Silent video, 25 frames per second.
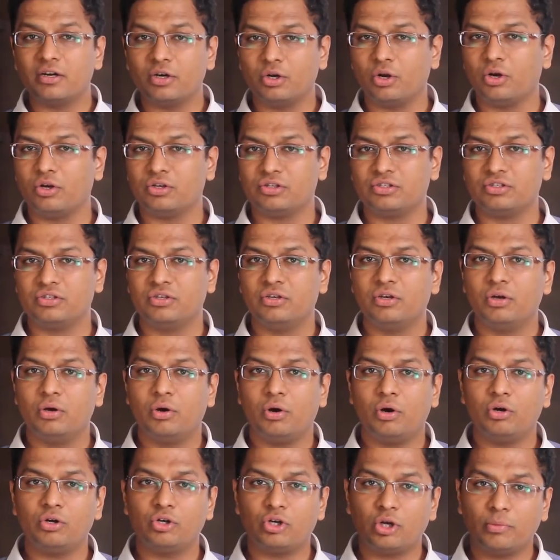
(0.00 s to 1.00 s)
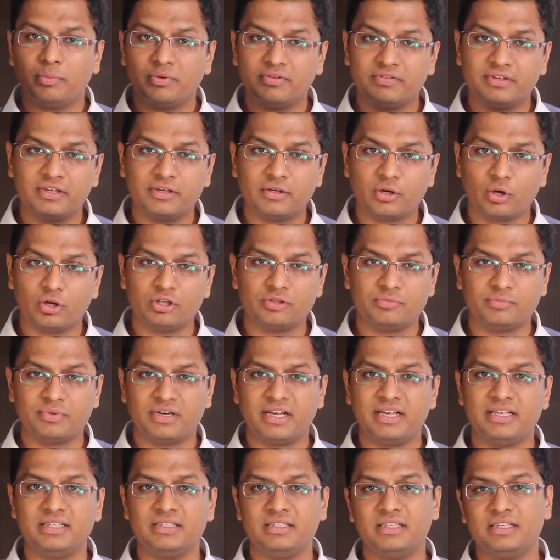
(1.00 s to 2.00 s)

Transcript: a loss on top of the cost price,